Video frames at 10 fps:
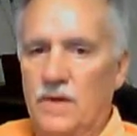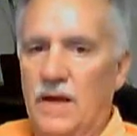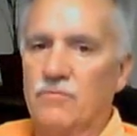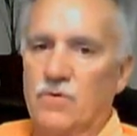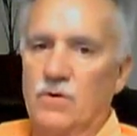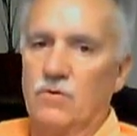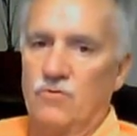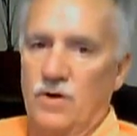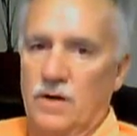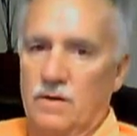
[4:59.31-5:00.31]
after you
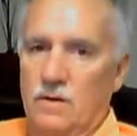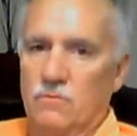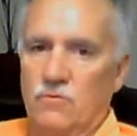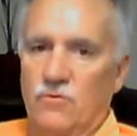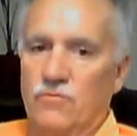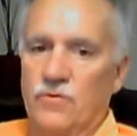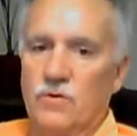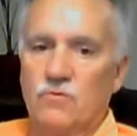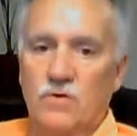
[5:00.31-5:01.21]
check out your fuel